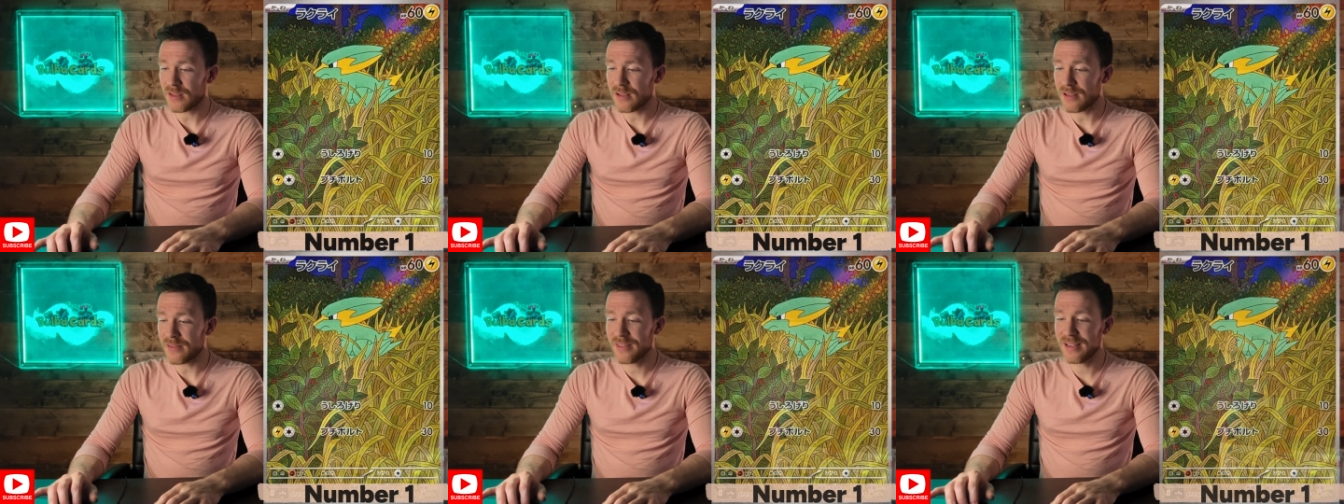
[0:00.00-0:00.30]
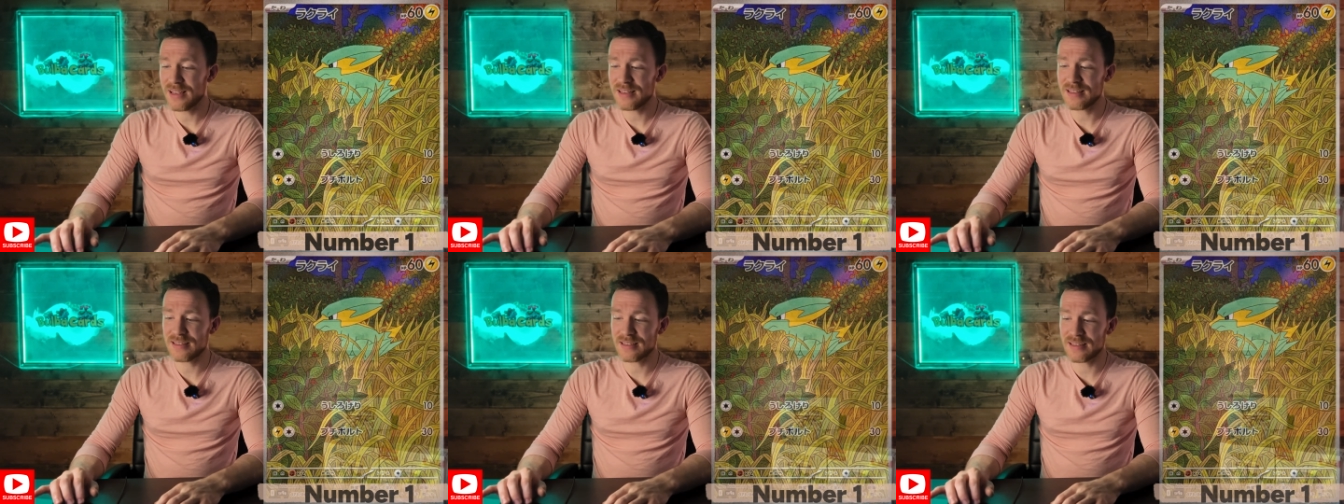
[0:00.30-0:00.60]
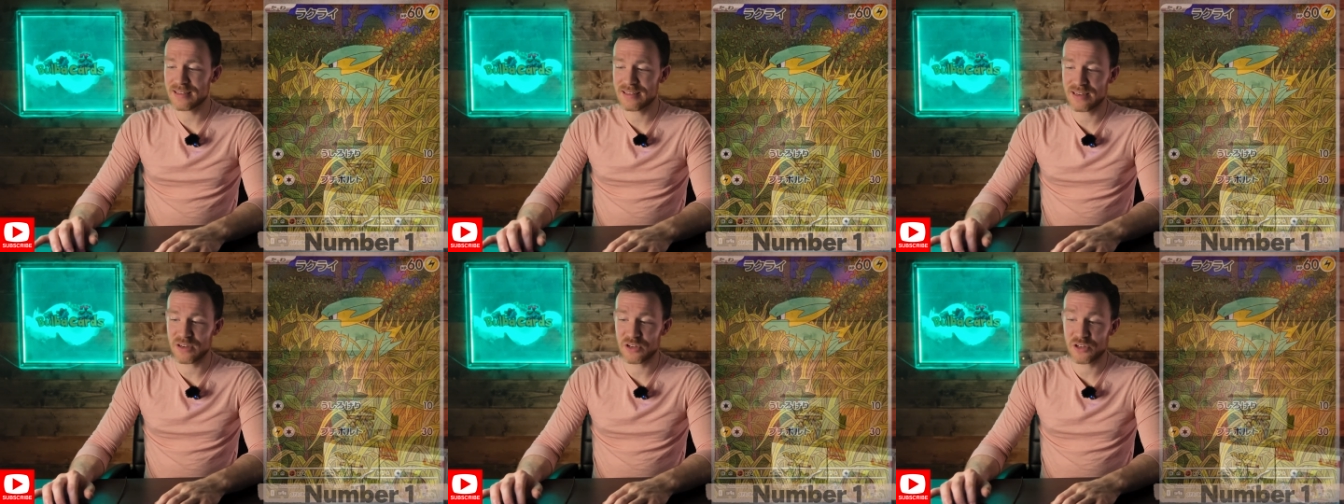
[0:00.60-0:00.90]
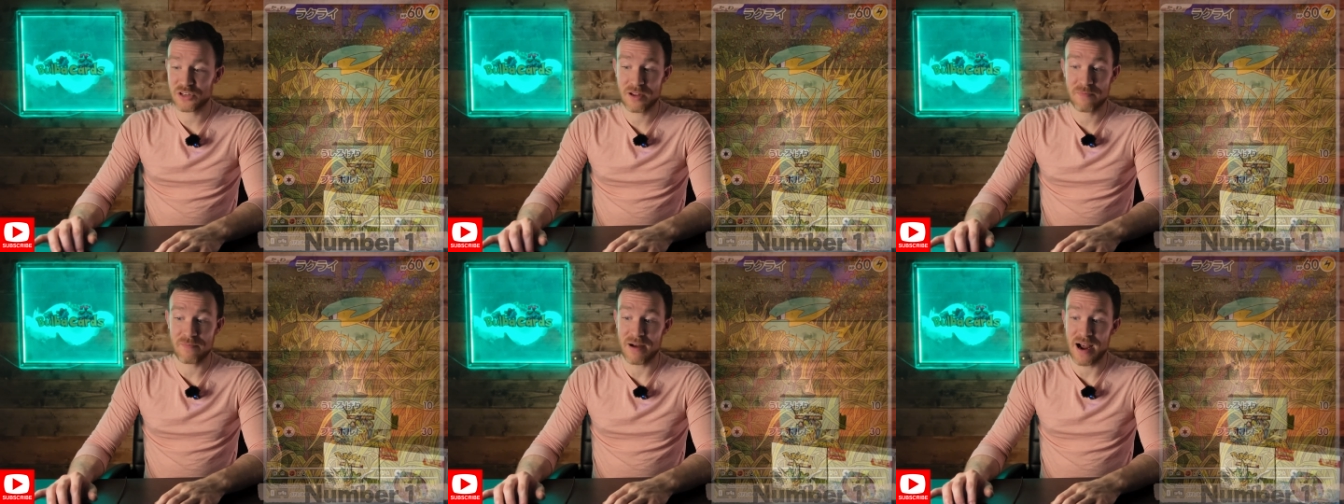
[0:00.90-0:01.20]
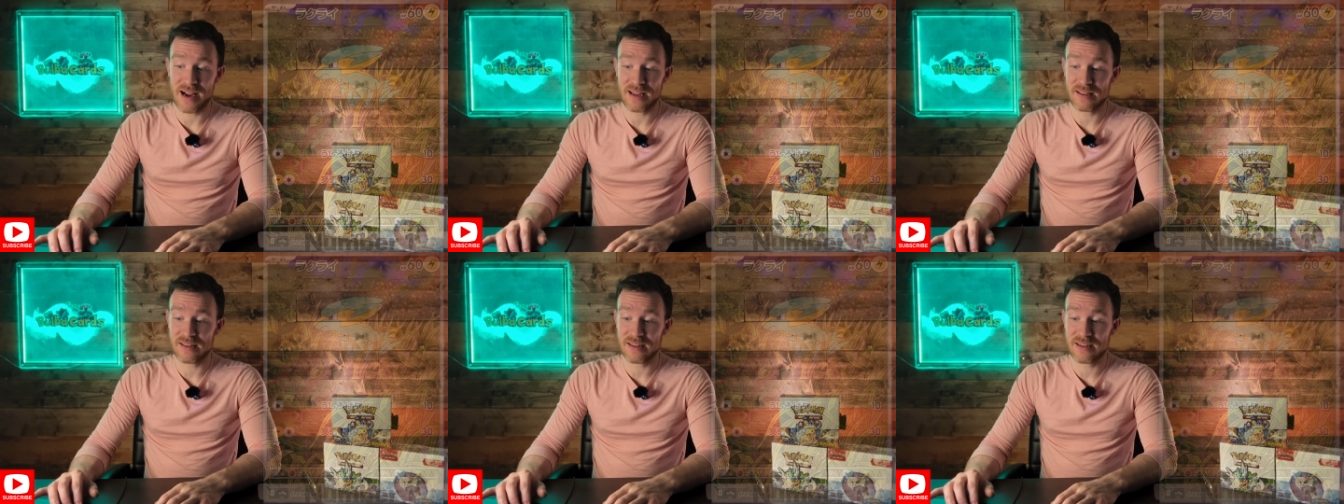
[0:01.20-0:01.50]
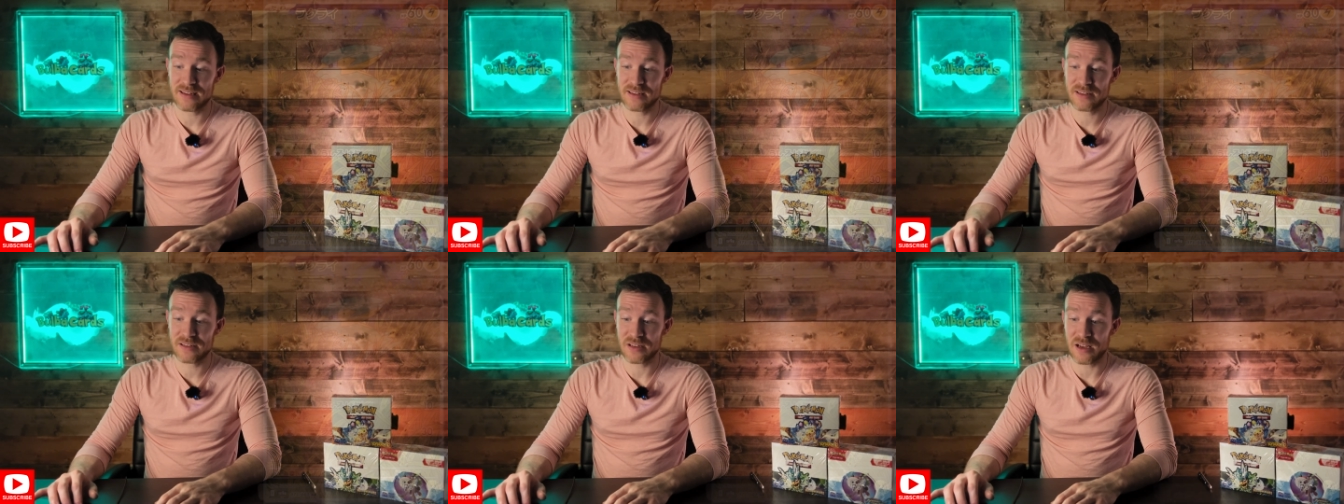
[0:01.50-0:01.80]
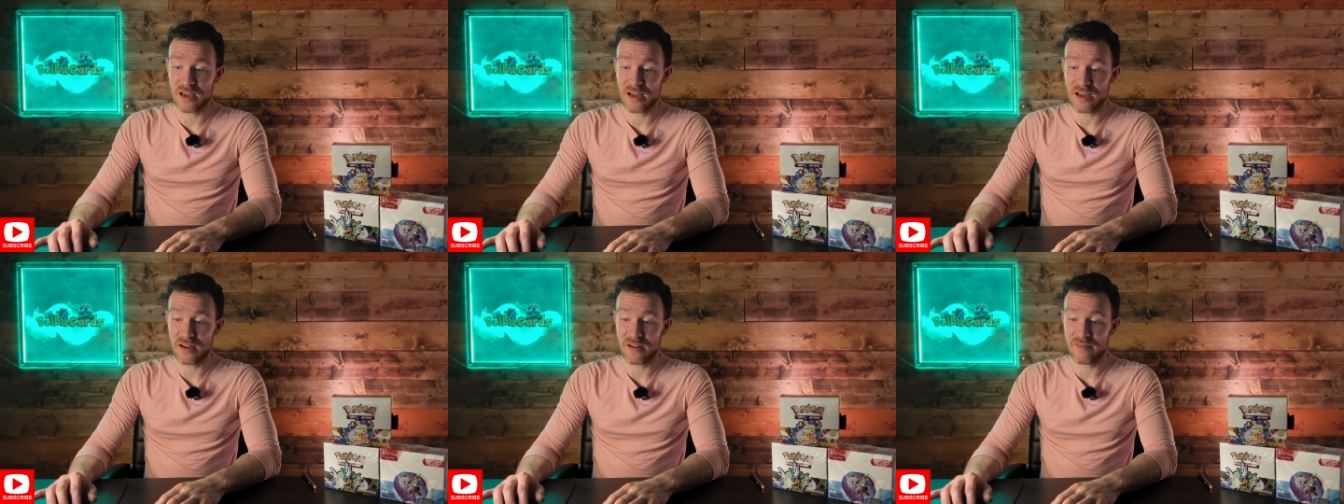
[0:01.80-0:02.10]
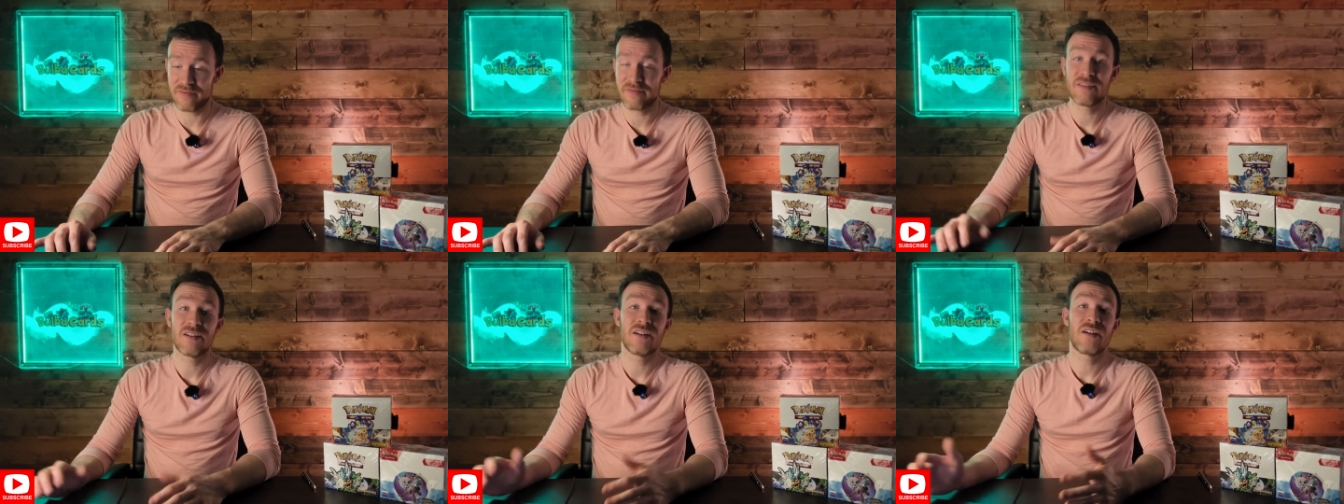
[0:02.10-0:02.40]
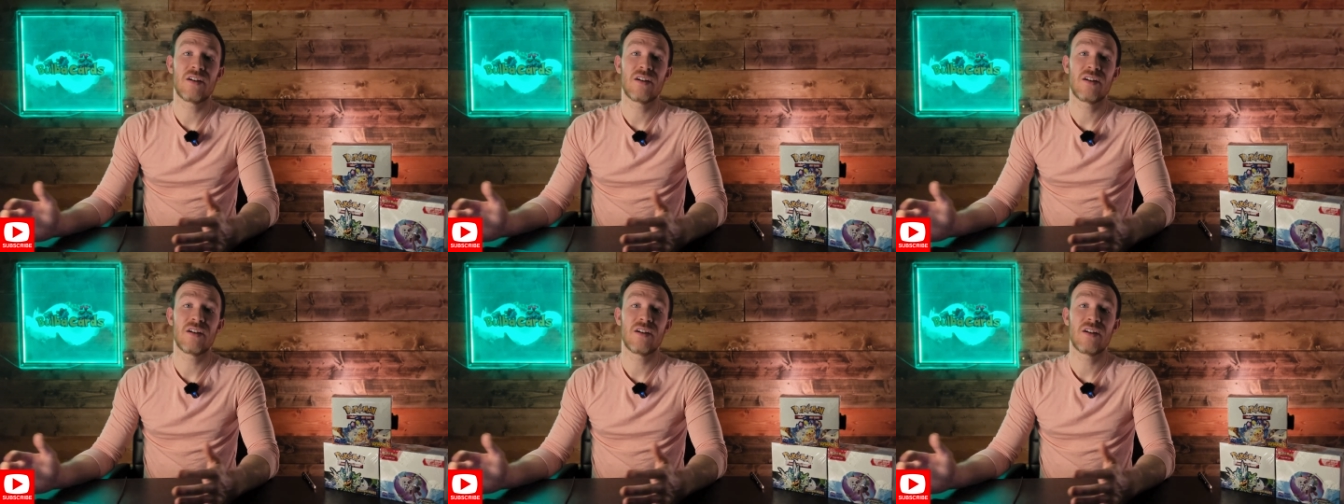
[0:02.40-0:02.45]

this is essentially my list of